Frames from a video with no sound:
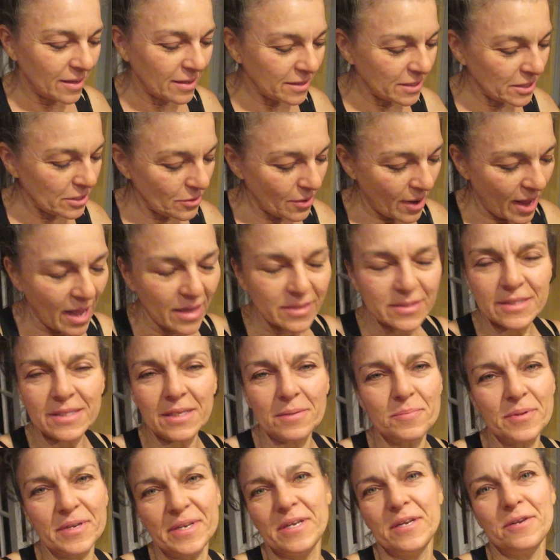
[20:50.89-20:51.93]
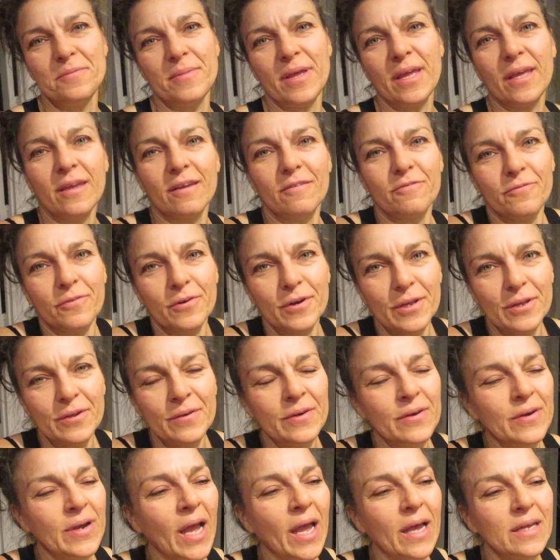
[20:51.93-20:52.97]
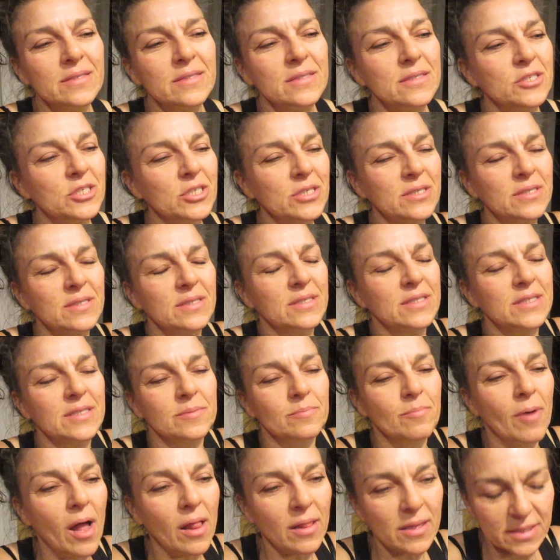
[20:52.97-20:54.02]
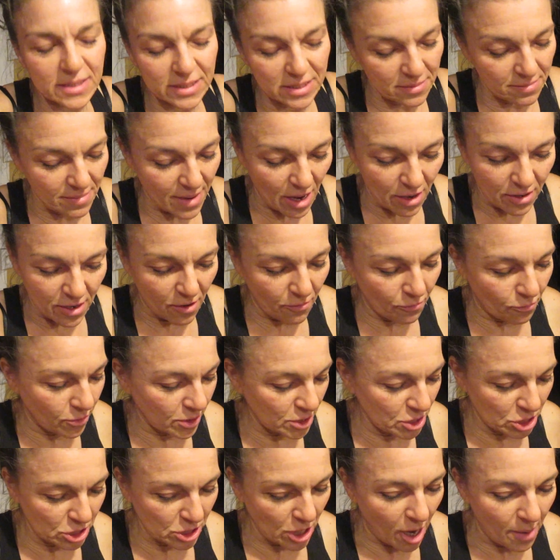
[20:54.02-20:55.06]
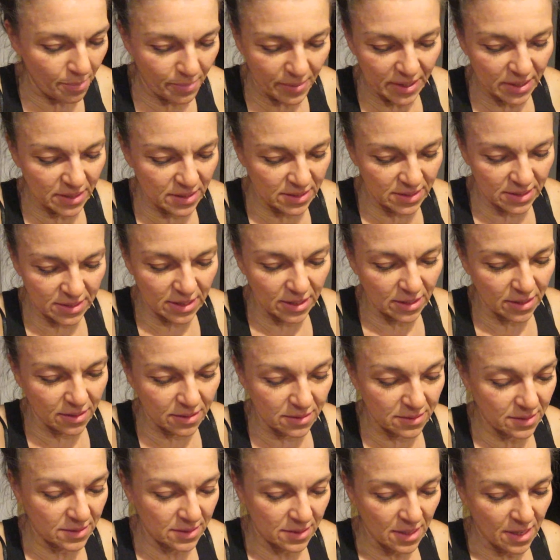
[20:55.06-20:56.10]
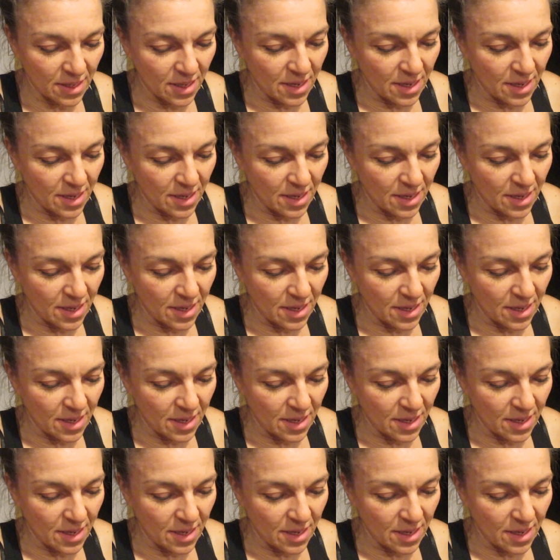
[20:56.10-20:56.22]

you know, ask somebody to make it for you who has just the smallest amount of wood shopping skills.